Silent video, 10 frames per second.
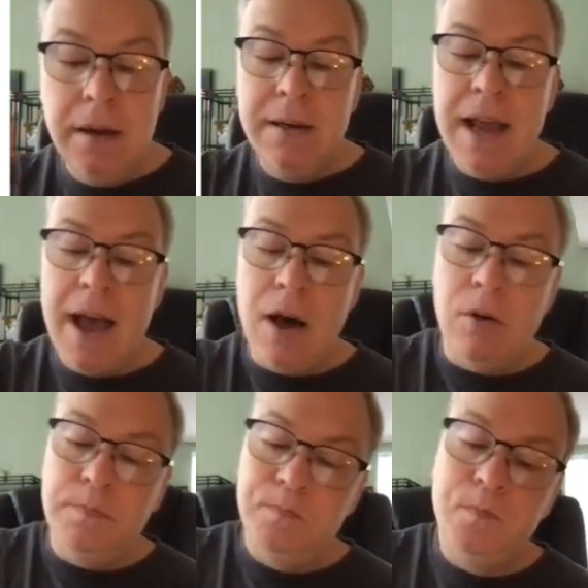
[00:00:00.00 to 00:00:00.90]

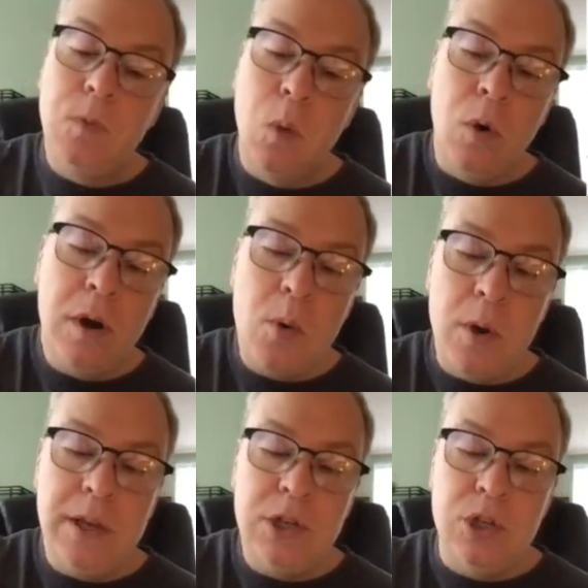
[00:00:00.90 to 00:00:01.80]
Now, we're
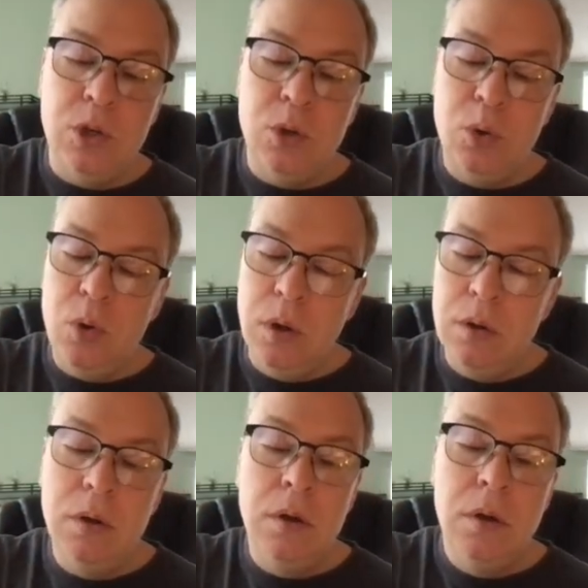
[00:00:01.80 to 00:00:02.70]
going to
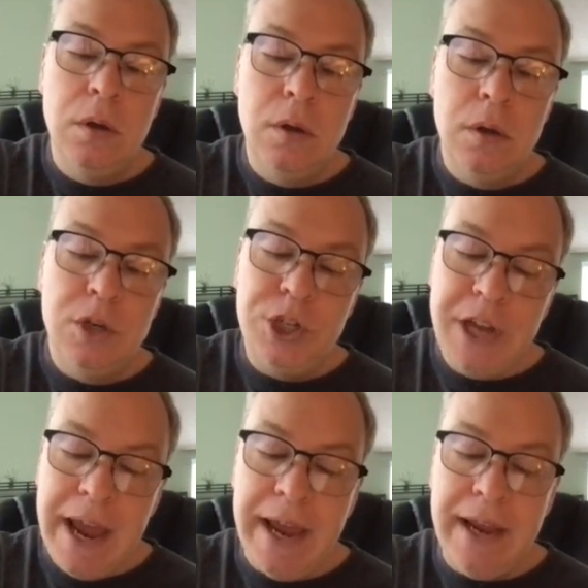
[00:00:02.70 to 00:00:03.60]

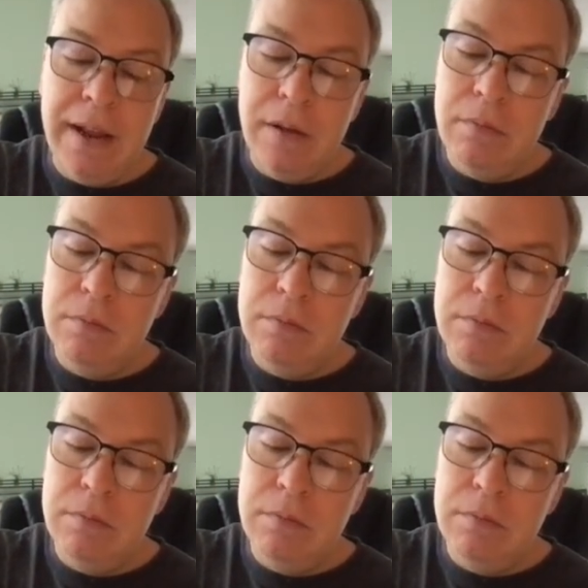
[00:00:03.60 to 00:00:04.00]
shade.